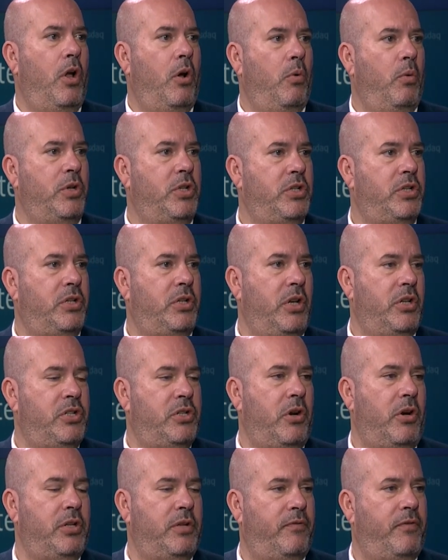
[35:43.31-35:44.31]
which is going to
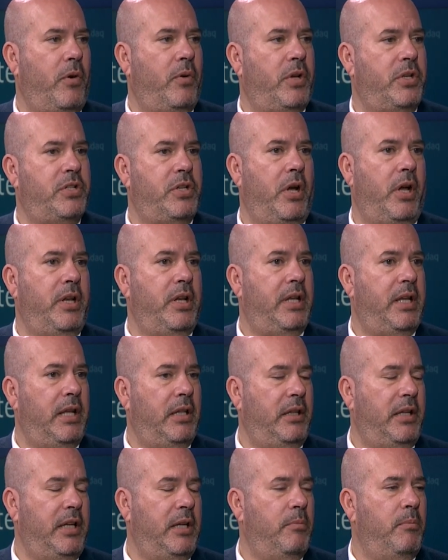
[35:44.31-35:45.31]
start to focus on
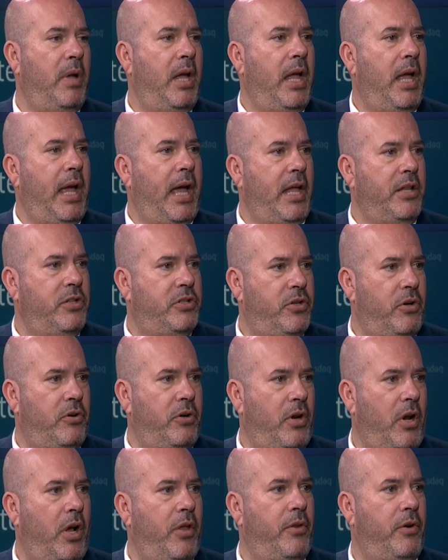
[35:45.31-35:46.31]
Helium and
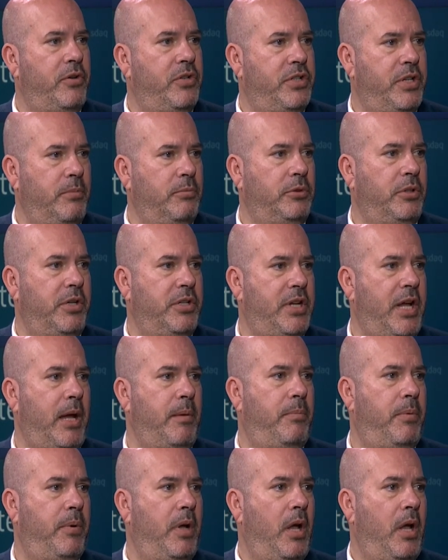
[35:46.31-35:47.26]
certain other similar type